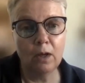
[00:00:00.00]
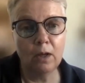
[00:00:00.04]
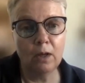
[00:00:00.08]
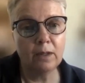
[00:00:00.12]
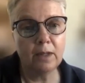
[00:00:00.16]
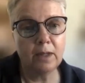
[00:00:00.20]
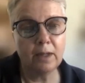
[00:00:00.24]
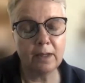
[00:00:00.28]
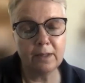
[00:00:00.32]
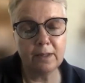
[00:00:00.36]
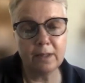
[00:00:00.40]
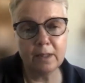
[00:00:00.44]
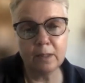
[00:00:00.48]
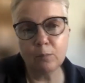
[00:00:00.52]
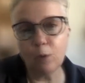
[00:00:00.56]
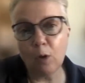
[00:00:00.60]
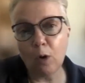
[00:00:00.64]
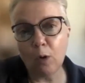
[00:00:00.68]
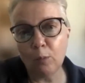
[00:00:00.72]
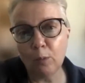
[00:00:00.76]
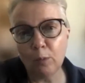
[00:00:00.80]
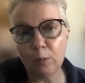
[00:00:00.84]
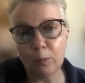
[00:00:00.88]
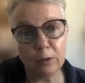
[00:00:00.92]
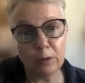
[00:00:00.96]
gaining
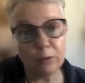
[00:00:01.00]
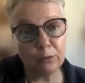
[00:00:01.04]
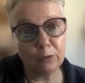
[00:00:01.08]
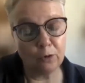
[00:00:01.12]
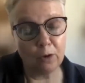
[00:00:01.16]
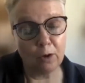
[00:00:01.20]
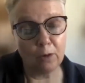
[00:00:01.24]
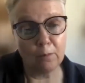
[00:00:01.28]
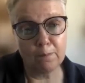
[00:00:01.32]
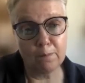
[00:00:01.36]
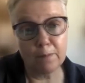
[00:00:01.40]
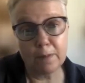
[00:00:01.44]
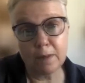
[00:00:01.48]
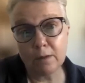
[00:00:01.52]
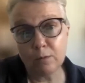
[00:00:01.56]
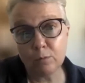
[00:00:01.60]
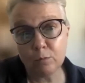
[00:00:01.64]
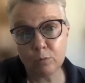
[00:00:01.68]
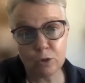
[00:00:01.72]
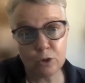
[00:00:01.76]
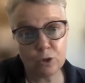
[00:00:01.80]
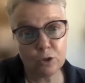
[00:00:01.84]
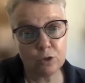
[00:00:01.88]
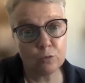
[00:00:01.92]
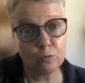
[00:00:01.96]
more momentum,
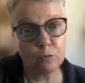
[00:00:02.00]
which